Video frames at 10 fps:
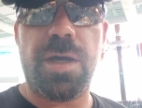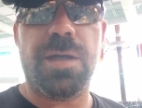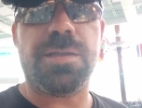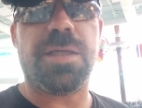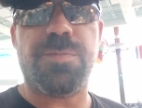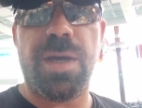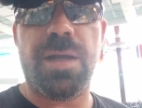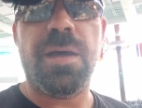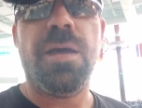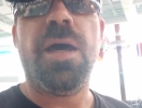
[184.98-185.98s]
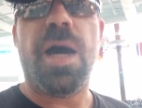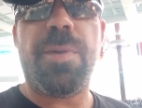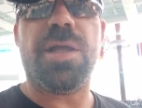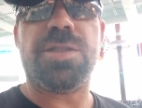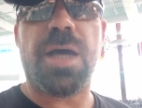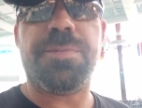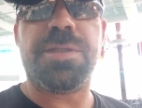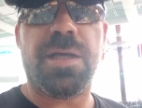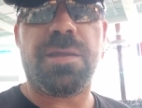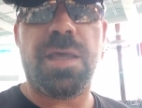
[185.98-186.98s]
He says, man, how about a
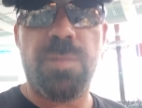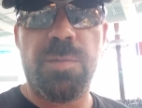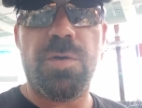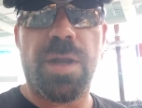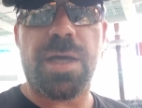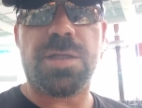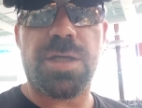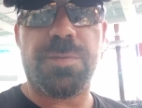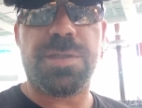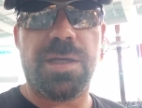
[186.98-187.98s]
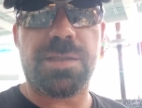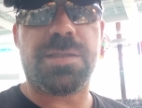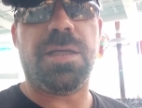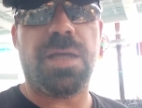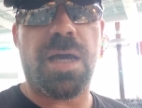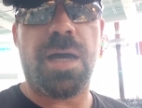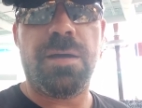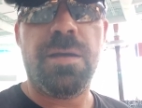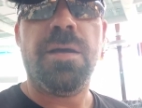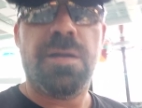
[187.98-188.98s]
chopstick thing? Remember you like our chopsticks? I said, yeah,
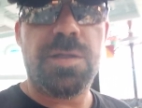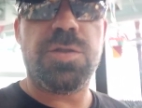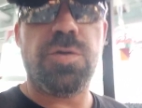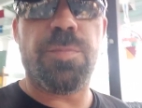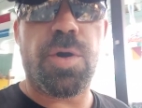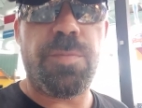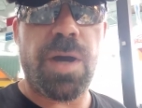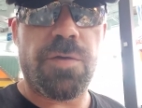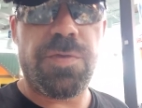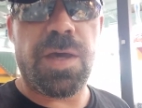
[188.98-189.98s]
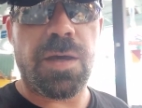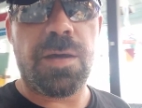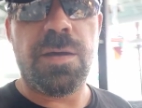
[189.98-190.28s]
let's do the bird mouth thing.